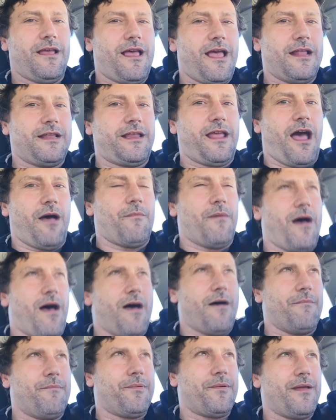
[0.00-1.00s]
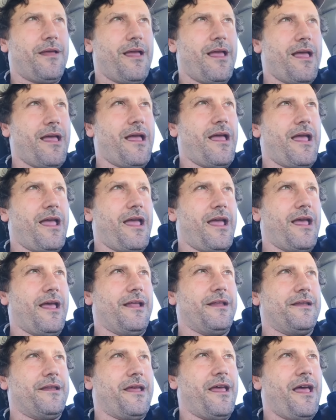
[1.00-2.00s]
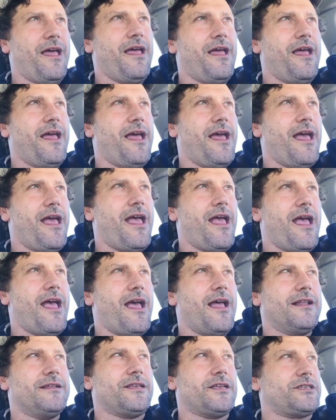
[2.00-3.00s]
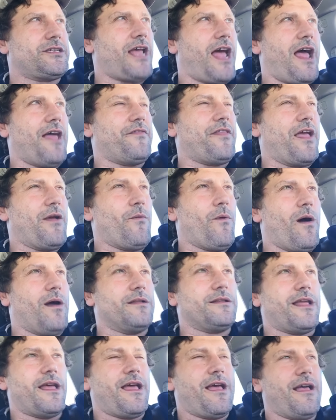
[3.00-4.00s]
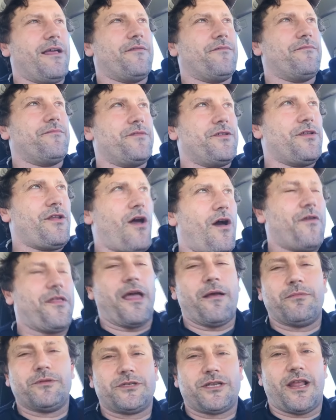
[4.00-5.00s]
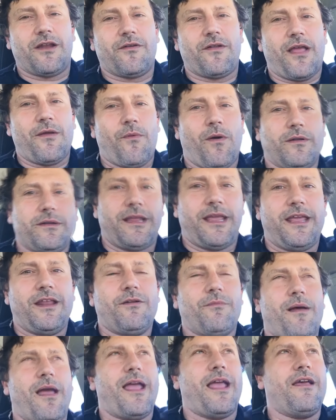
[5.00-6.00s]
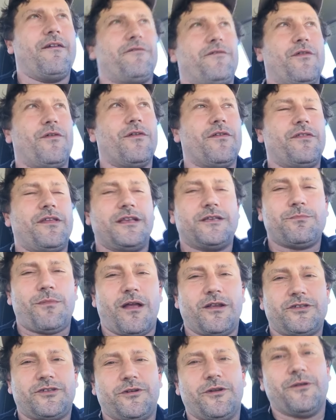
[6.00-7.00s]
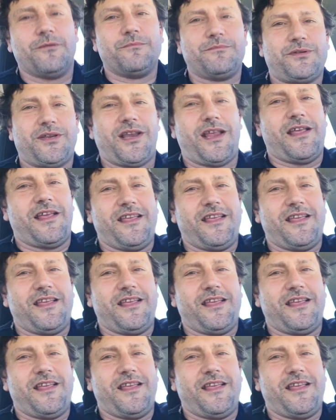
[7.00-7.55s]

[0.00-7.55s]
had come up and decided they wanted to, they wanted to eat them a handful of these mushrooms.